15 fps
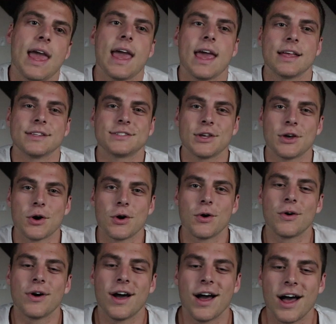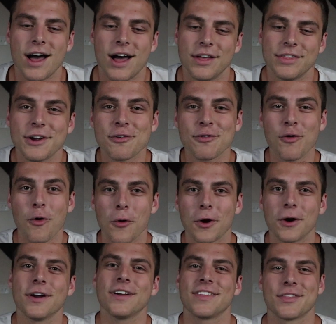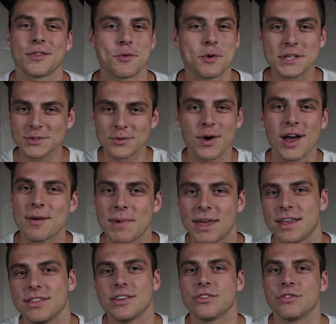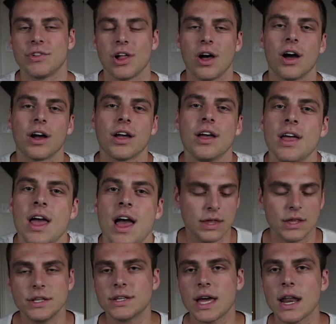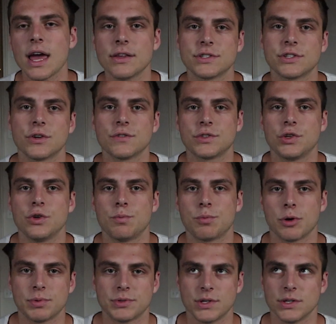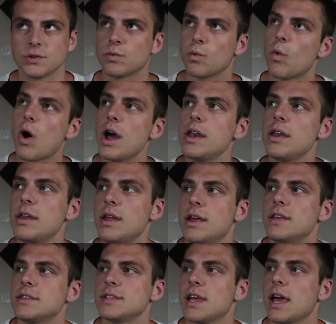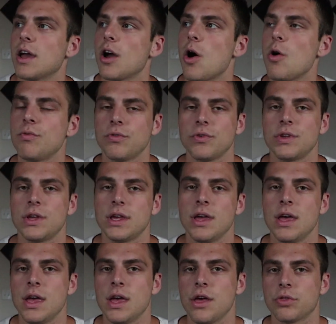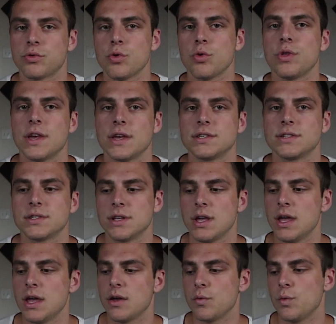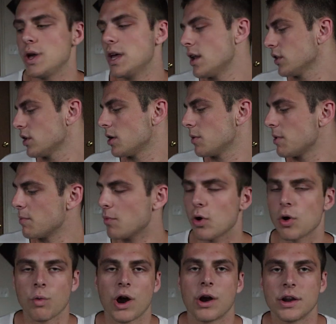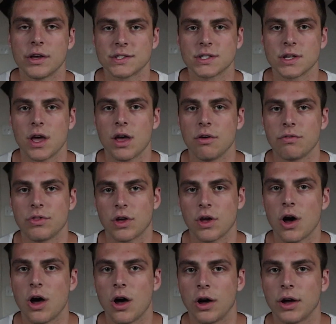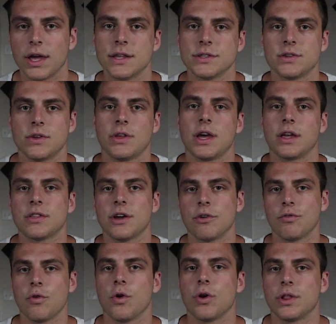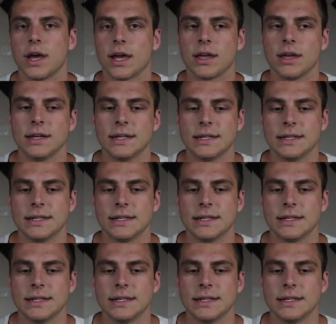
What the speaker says: And so therefore, the reason why I'm making this vlog is kind of serves two purposes. One is like, hopefully through this, we get a little bit more awareness of the Kong. And so like, therefore, like